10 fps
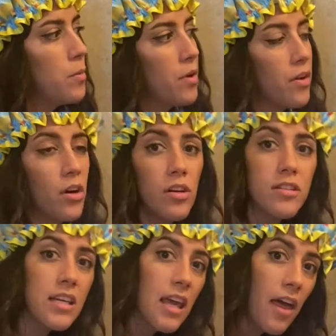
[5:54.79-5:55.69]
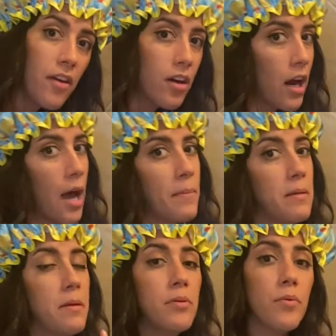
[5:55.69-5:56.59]
were there all together? How many
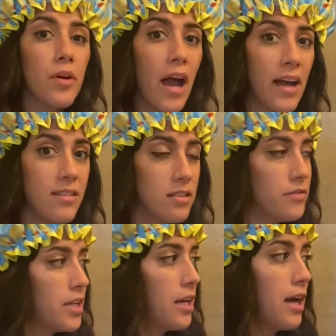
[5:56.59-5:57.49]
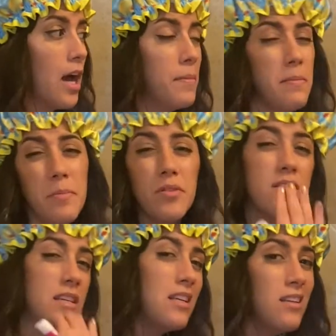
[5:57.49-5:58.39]
people were asked of data? How many people
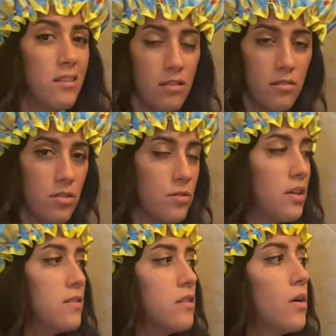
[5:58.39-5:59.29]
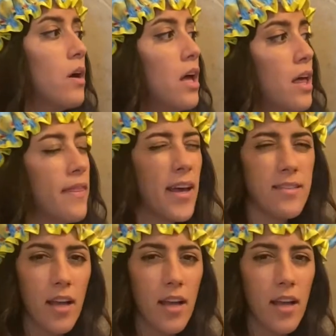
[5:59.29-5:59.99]
didn't do this? So that's